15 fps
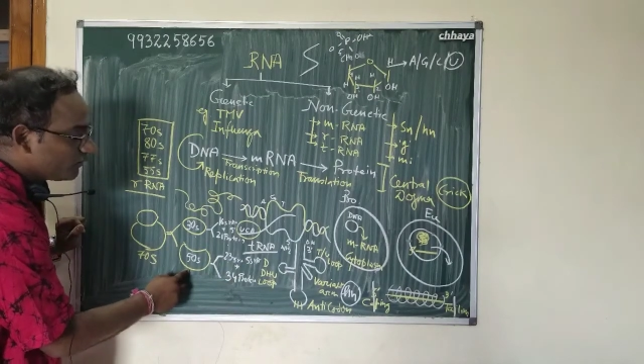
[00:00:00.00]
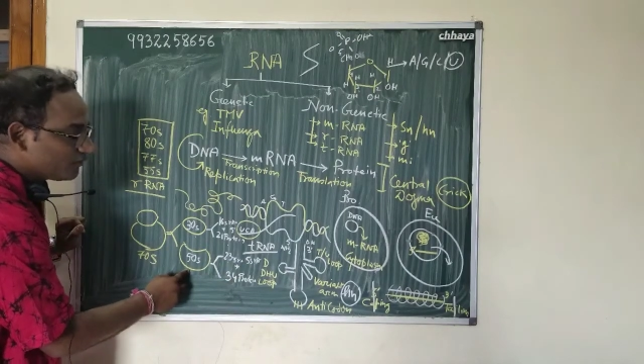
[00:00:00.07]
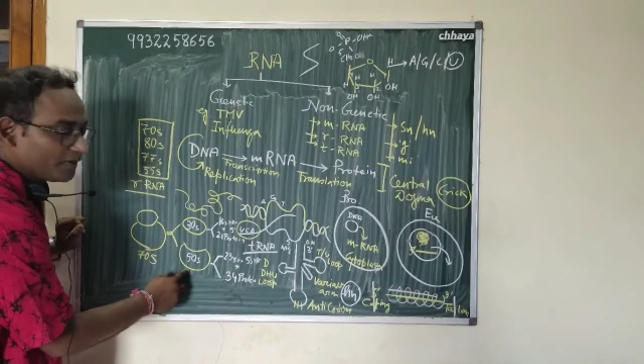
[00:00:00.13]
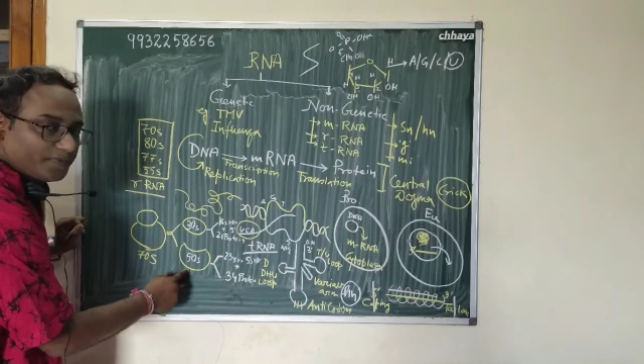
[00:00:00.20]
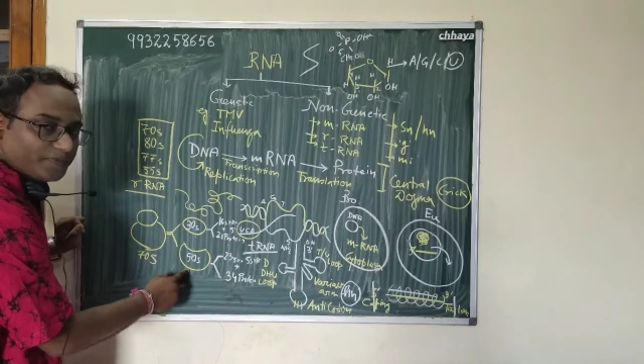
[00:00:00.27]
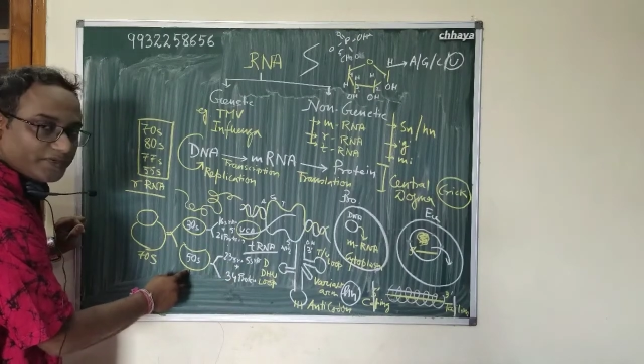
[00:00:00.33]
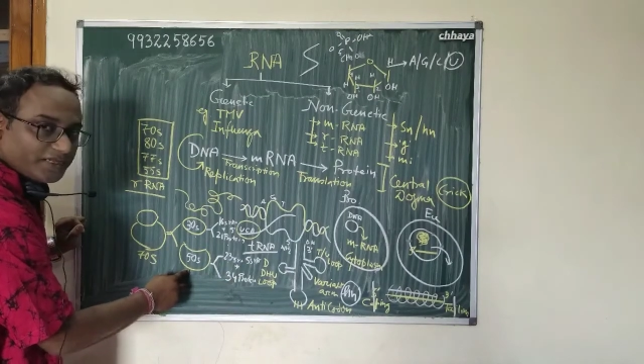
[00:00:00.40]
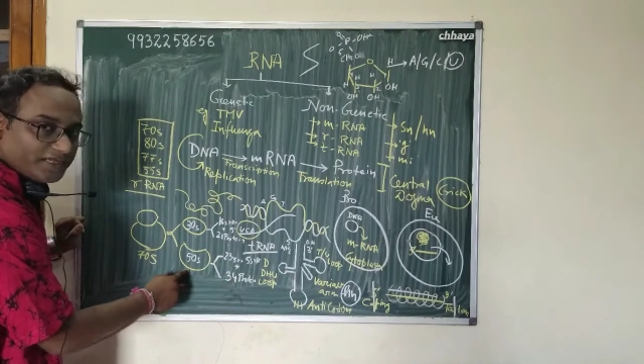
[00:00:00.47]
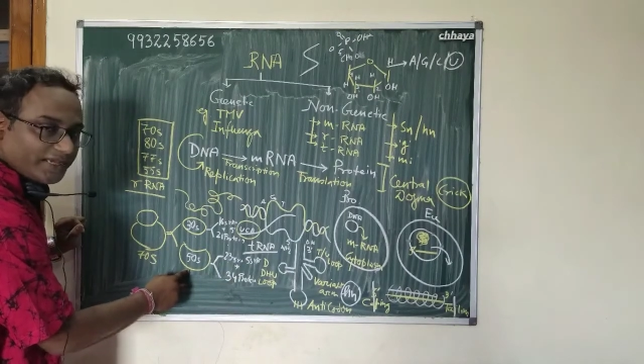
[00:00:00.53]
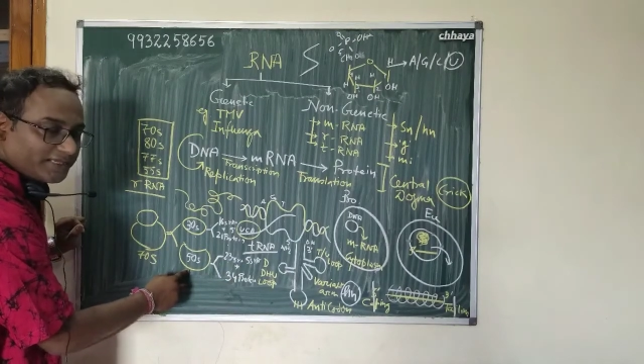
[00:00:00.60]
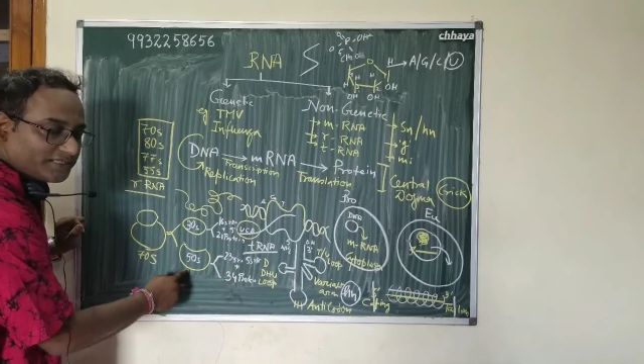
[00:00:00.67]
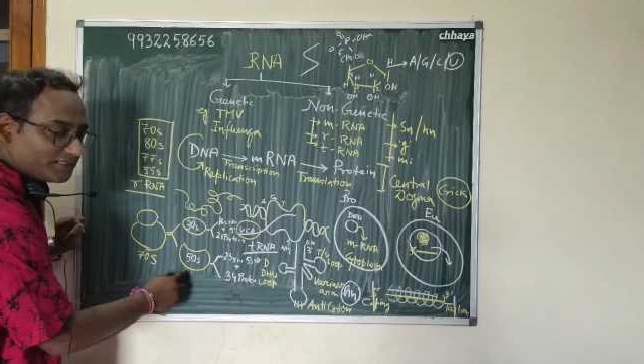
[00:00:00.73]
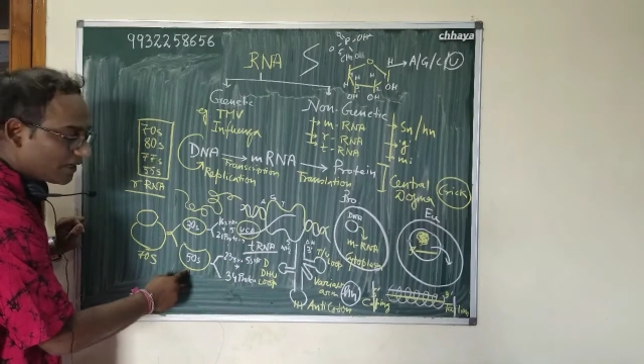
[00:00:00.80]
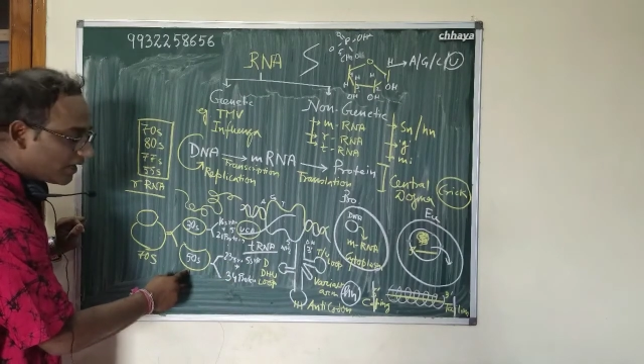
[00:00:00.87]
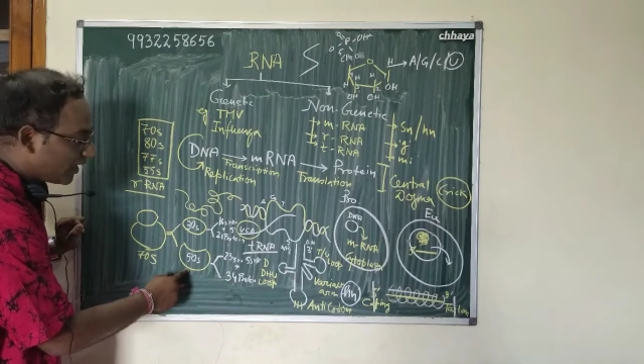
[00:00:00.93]

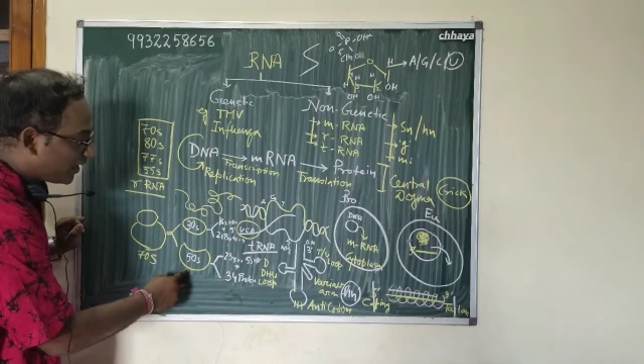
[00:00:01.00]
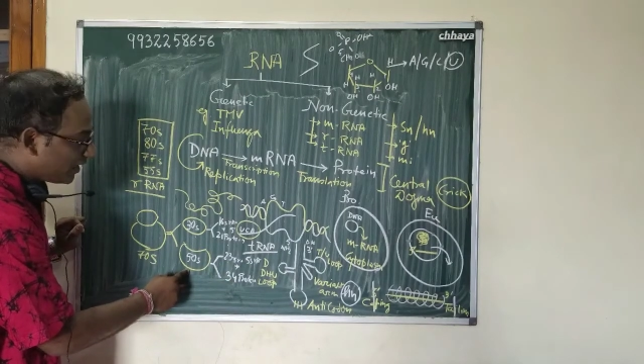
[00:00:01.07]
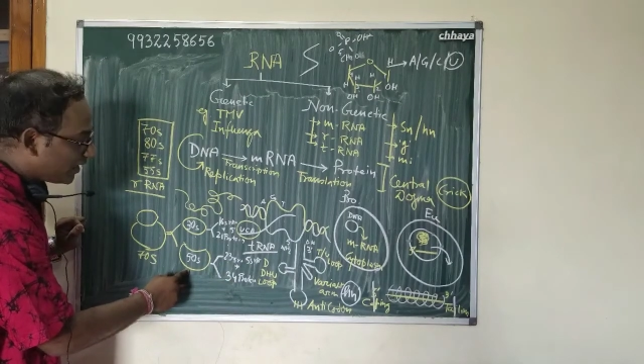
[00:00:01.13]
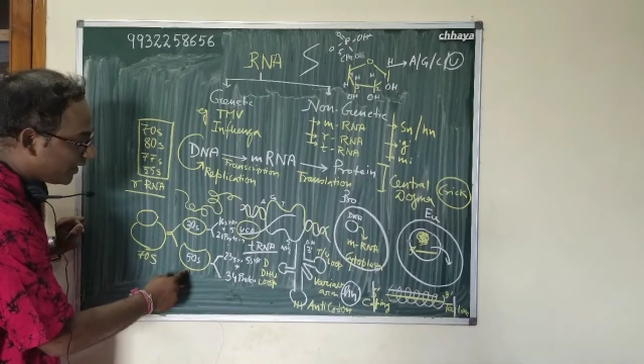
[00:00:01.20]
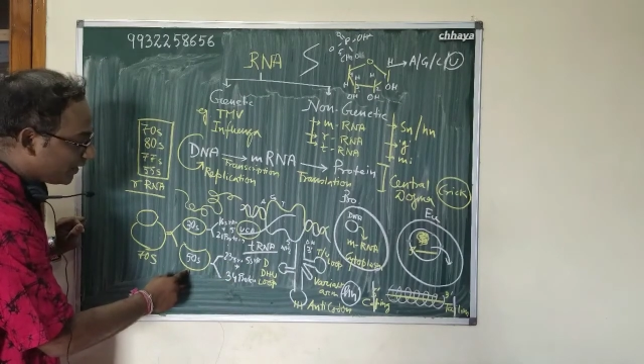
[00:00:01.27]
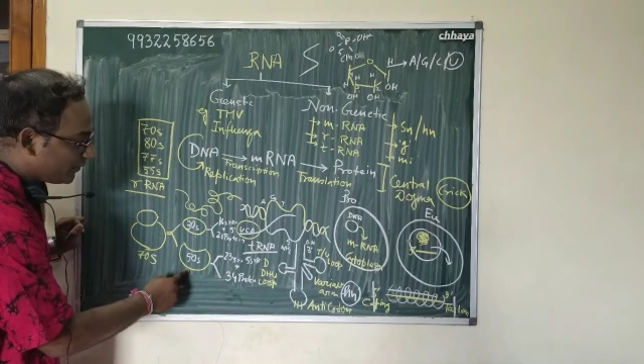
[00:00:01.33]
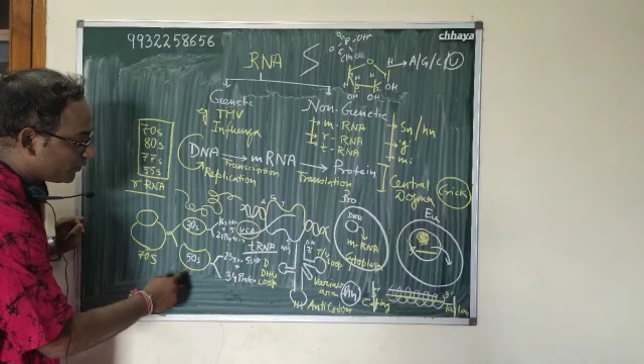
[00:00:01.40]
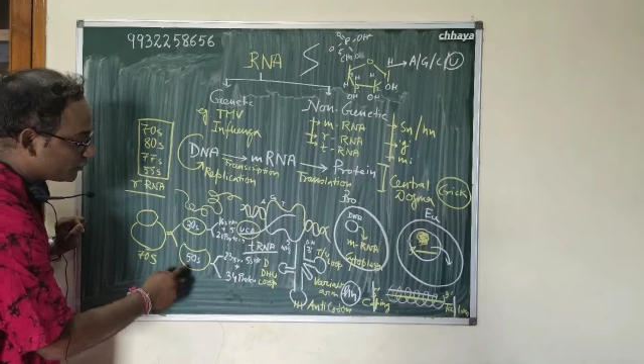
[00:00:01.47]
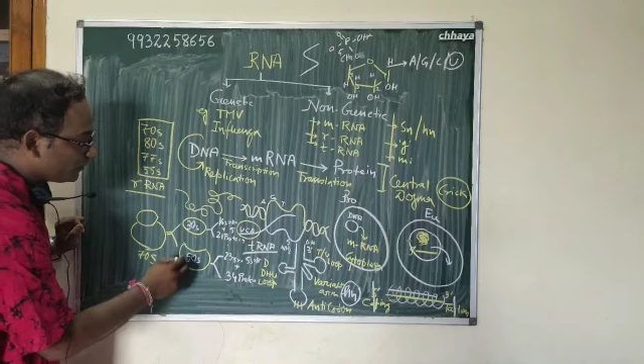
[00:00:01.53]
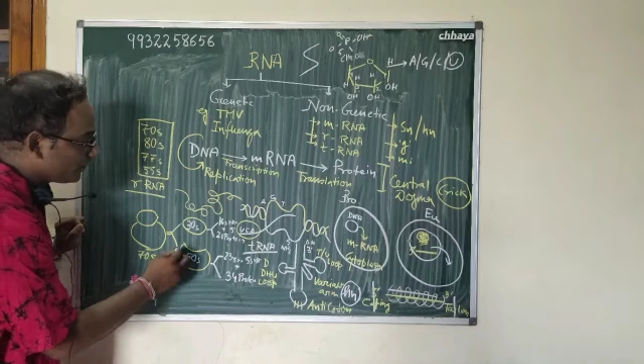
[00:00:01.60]
50S ribosome,